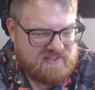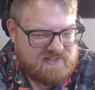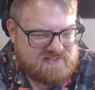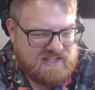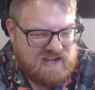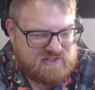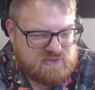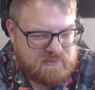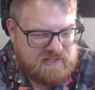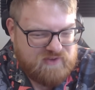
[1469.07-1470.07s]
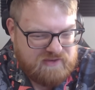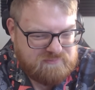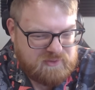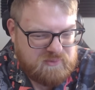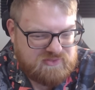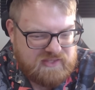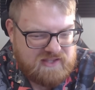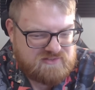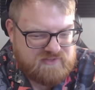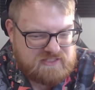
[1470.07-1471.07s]
This guy offering 25 per
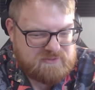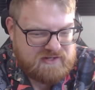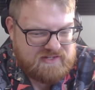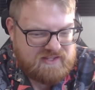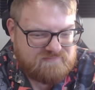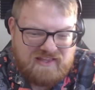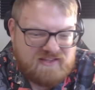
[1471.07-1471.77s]
1,000 on Facebook right now.